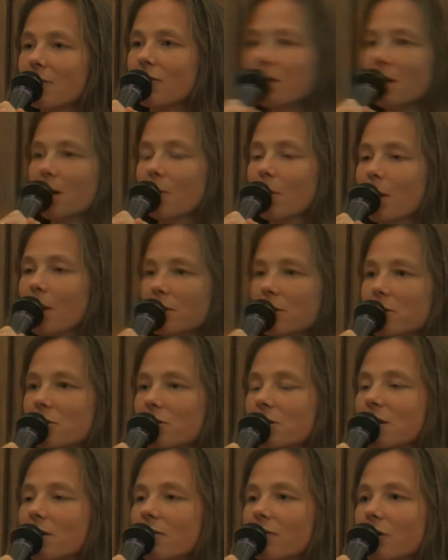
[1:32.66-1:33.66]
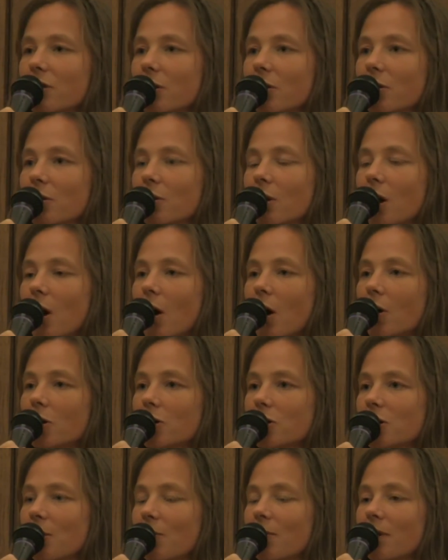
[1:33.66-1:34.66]
It will just give you
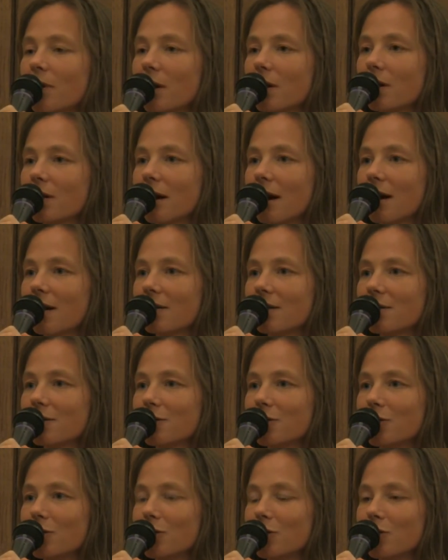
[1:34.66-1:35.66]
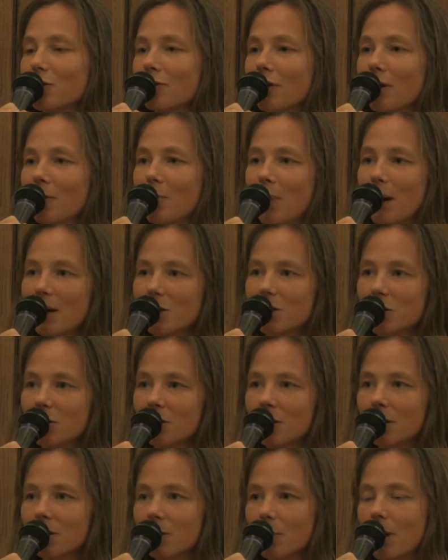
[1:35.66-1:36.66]
something that you know you feel
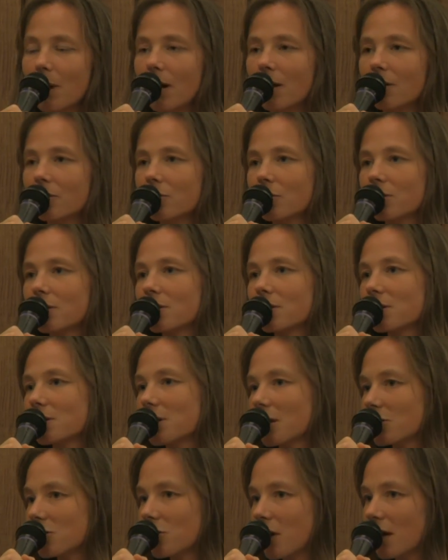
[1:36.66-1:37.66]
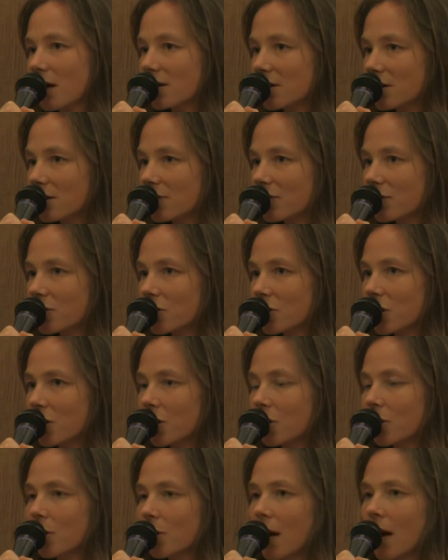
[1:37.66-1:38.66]
passionate about or that is attractive to
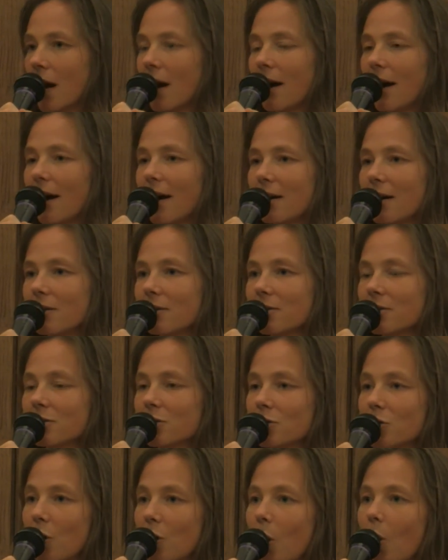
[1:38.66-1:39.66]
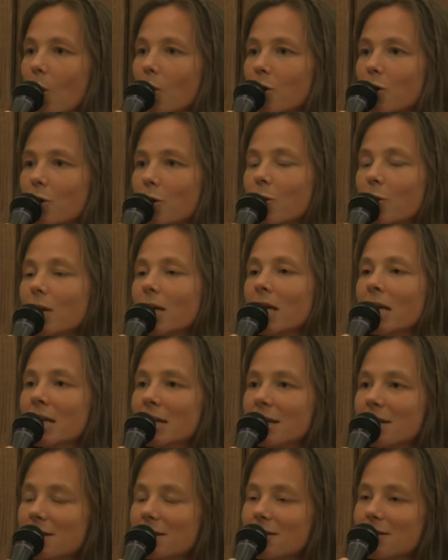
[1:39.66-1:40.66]
you, and to call you in
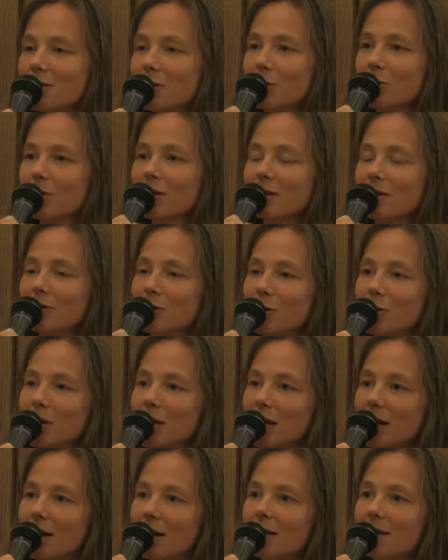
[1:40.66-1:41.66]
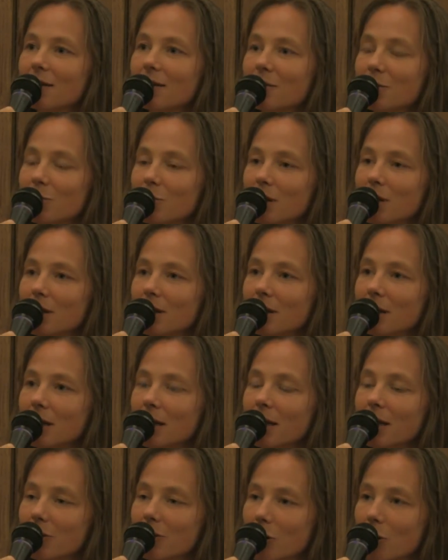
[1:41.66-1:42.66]
it so that you can really
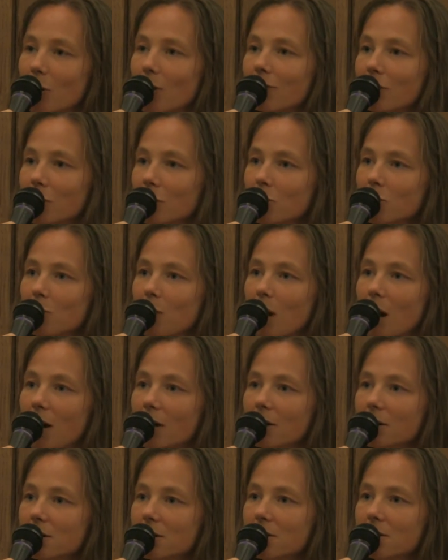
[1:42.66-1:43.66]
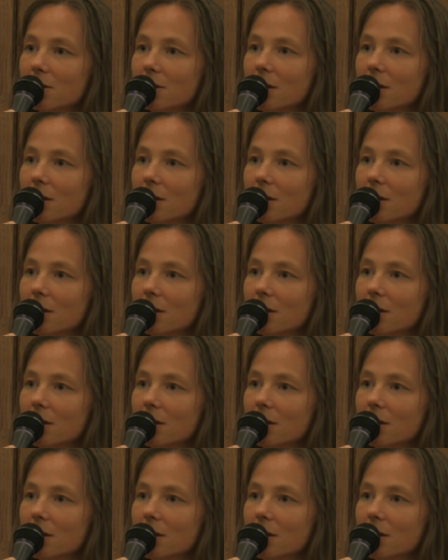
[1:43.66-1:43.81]
let go of those blocks